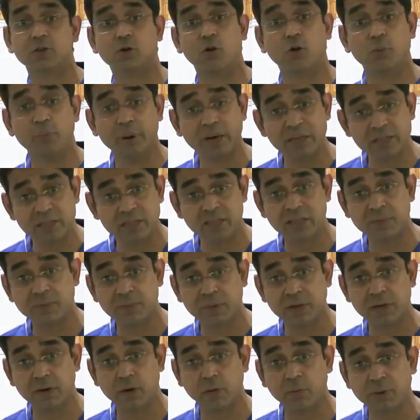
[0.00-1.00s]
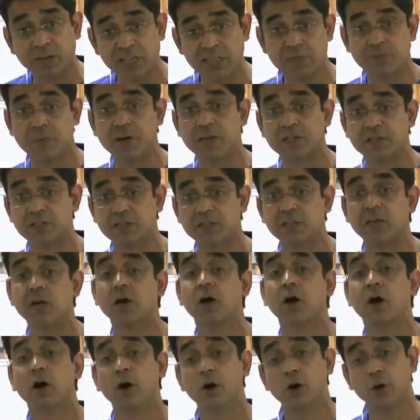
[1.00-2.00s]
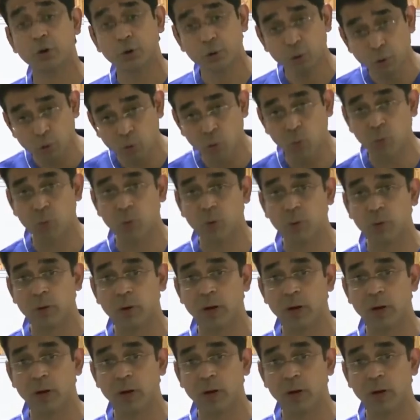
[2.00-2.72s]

So obese patients do